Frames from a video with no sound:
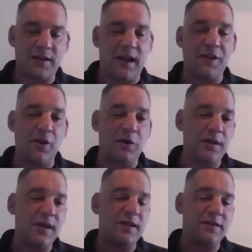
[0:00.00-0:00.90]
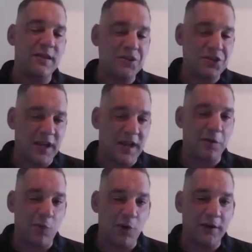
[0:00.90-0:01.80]
I know they initiated
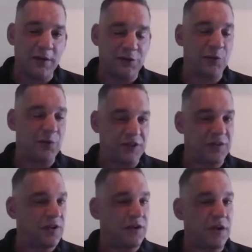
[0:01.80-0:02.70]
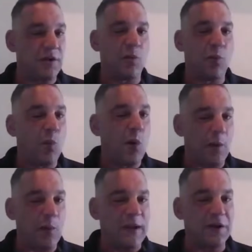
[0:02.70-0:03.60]
one, which is another
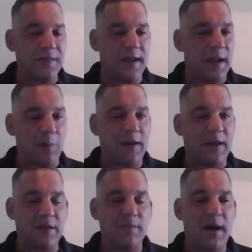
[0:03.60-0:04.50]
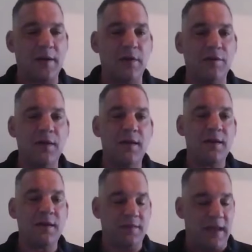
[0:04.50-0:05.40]
weird thing I want to get to the bottom of.
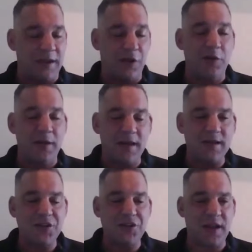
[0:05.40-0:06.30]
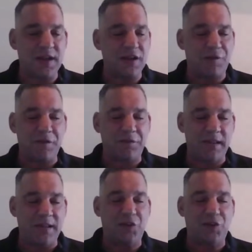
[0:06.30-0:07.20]
I know they initiated a
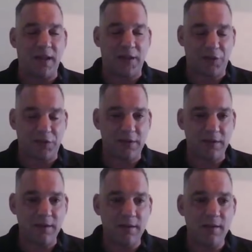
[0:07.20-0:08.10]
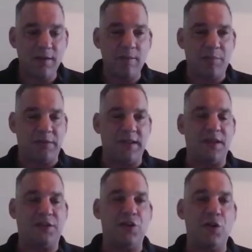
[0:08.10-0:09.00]
15-6, but then
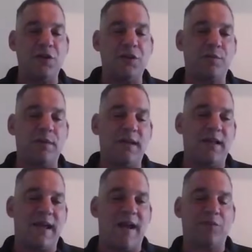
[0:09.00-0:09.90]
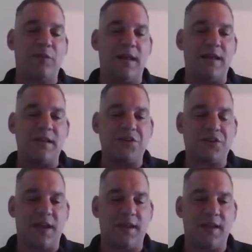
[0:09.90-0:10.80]
2 to 3 days after they
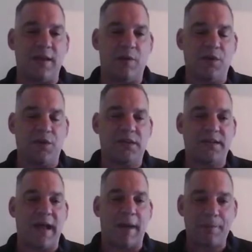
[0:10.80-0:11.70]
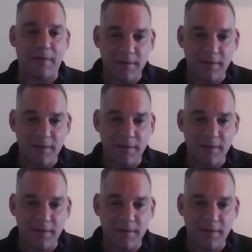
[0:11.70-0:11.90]
initiated, it was stopped.